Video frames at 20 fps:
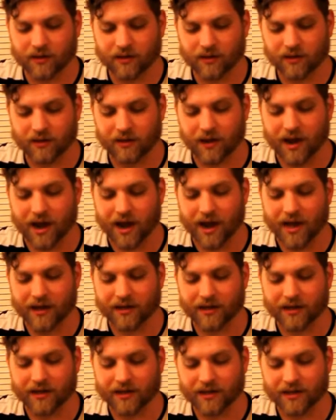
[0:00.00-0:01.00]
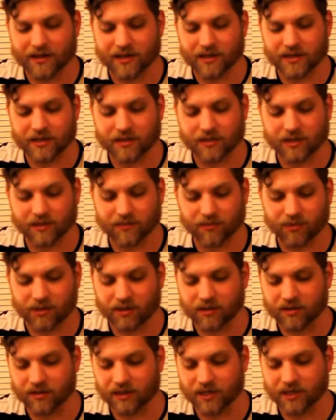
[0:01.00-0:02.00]
guide is pretty
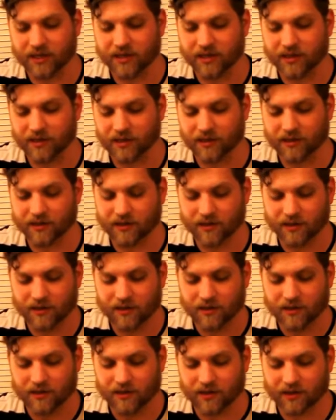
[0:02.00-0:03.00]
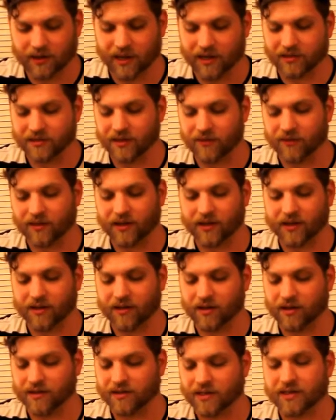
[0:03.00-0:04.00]
clean and it has everything in
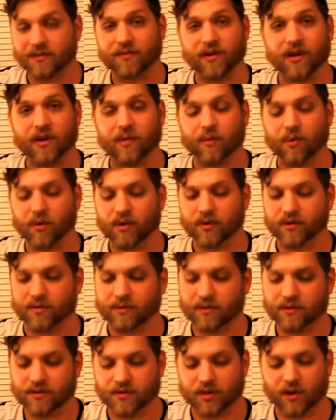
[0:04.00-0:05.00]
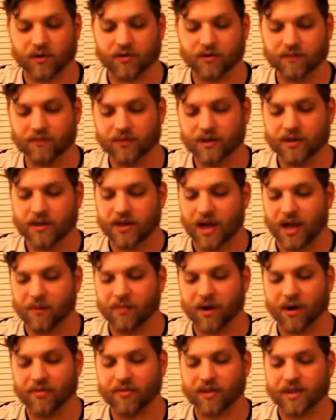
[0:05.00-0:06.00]
there because that's very important. So I
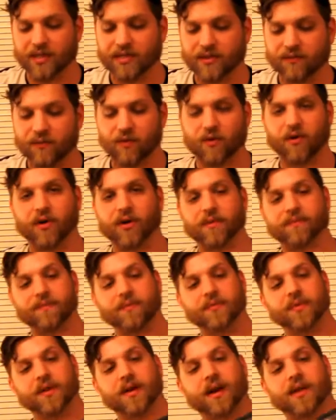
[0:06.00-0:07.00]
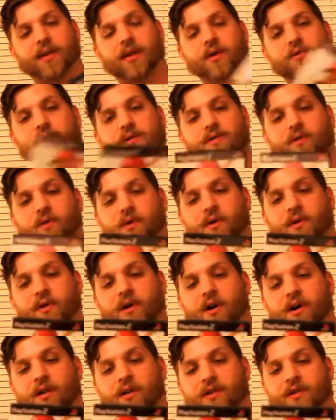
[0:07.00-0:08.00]
bought this for, I think it was
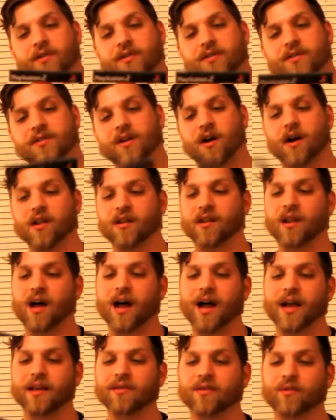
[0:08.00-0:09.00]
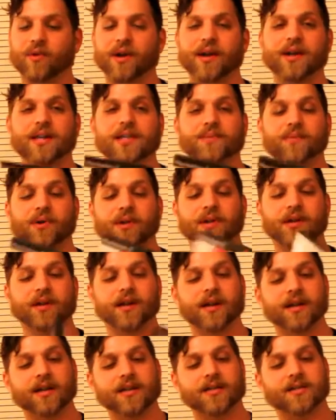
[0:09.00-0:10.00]
$4 online. The ranking's pretty
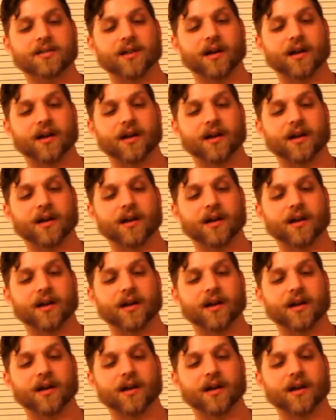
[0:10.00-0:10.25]
good. It's